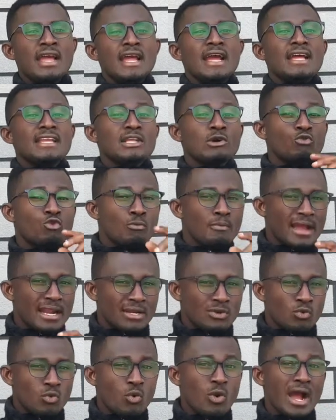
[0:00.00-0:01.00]
And the
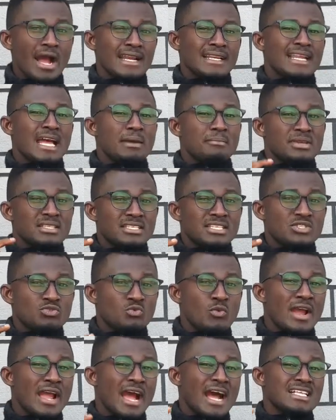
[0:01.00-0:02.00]
women who had diabetes
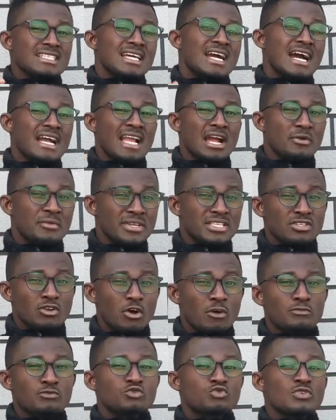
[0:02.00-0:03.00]
were at a higher risk
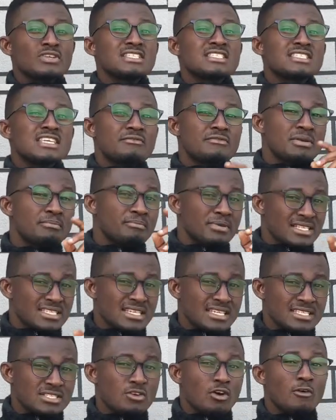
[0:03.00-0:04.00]
of
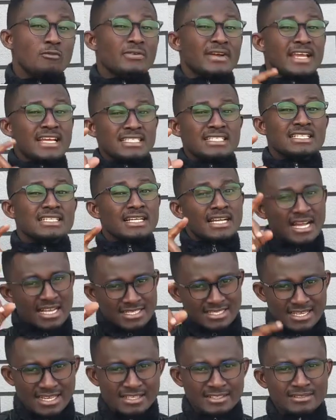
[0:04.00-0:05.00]
27% of getting
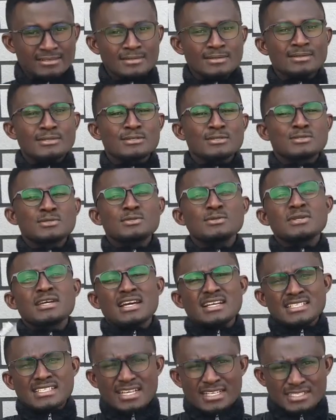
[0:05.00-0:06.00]
cancer. So you
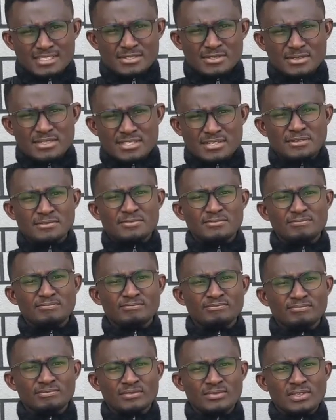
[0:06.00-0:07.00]
can judge it yourself,
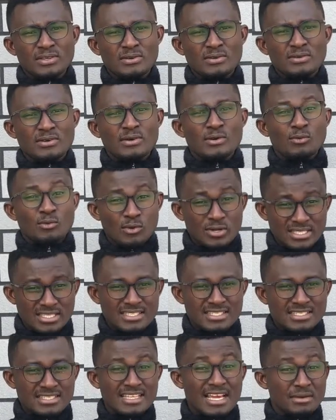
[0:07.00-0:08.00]

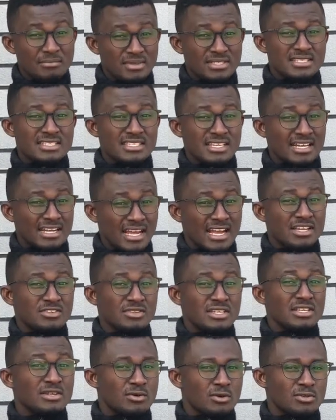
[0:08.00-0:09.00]
what diabetes can
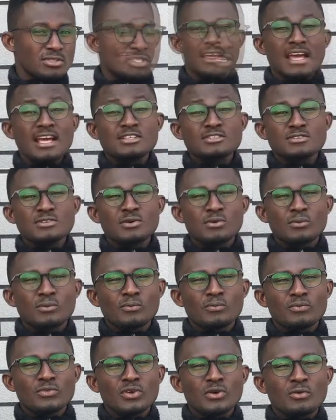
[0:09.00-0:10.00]
actually cause. And so,
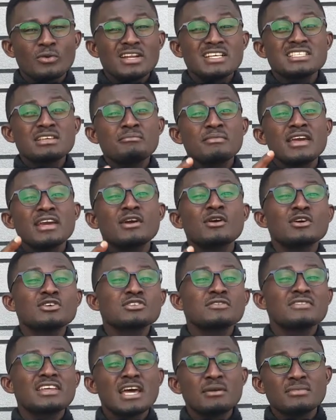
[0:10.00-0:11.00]
what is the main
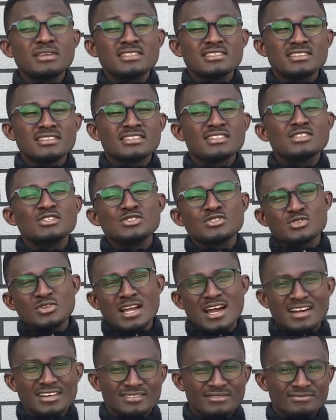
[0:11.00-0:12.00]
cause of diabetes?
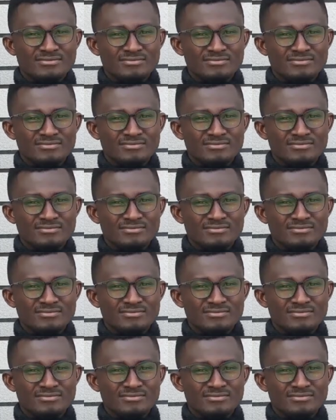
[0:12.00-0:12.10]
Sugar.